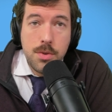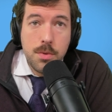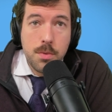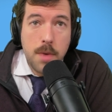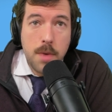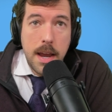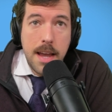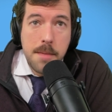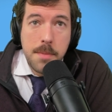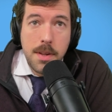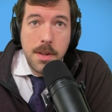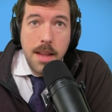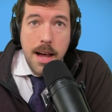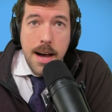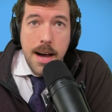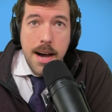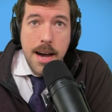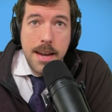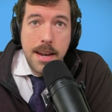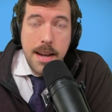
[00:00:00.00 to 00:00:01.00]
ramble
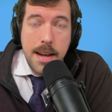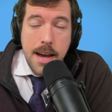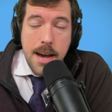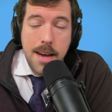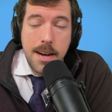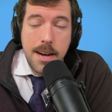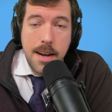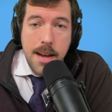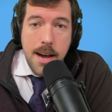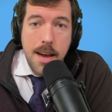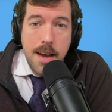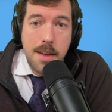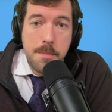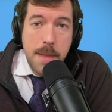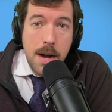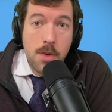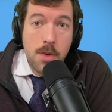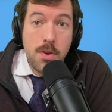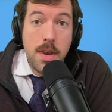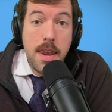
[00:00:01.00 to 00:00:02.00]
on and on and on
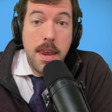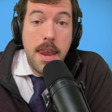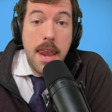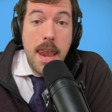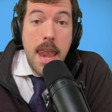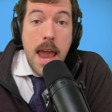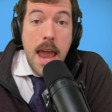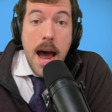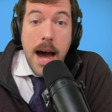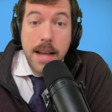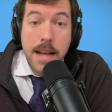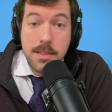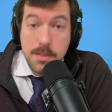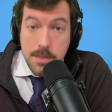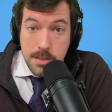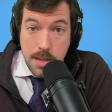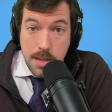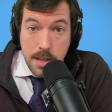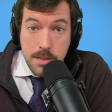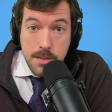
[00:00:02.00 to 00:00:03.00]
about
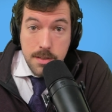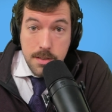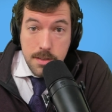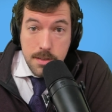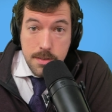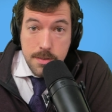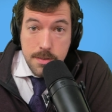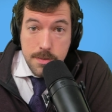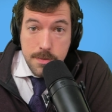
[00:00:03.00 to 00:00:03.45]
nonsense.